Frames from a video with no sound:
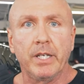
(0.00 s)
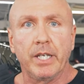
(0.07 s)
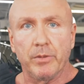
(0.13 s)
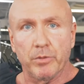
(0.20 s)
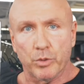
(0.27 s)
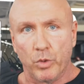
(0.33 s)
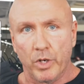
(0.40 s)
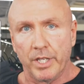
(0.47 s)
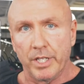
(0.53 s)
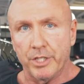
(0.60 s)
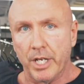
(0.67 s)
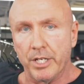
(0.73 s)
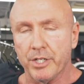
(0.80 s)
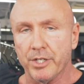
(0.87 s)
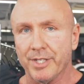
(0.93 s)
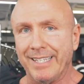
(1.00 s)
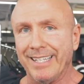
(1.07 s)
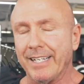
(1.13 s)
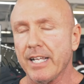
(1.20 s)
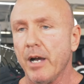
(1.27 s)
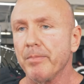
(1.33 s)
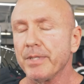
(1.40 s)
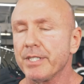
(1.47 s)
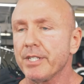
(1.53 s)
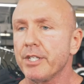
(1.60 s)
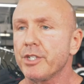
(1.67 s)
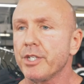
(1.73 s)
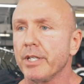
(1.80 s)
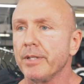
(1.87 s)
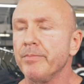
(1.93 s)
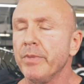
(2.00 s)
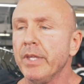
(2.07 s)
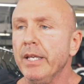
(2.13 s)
He was one of the judges in the competition.